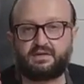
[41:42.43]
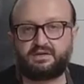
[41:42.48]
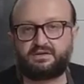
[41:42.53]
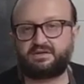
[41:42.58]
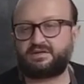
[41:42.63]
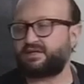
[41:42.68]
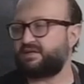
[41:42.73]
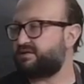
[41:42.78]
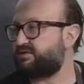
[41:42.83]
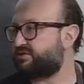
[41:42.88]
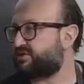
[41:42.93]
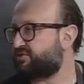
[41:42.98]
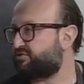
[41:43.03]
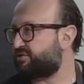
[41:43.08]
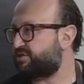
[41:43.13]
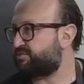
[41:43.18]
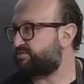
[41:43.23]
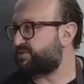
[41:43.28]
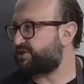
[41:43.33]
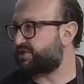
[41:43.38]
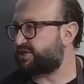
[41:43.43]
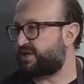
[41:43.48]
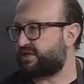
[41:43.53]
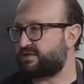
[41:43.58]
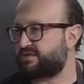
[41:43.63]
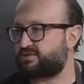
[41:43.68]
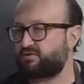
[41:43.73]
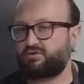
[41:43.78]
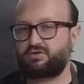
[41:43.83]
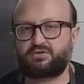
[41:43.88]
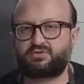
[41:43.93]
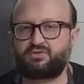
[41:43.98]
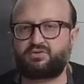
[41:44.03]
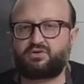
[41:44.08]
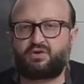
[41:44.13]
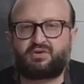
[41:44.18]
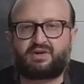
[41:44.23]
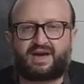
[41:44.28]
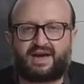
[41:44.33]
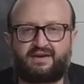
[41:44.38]
you can use crispy shallots, or you
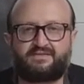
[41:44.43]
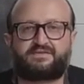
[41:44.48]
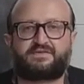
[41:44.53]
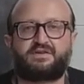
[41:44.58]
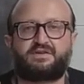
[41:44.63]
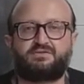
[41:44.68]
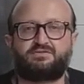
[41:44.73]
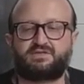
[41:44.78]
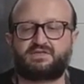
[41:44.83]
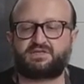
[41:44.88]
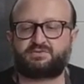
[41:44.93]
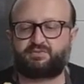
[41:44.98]
don't have to use this,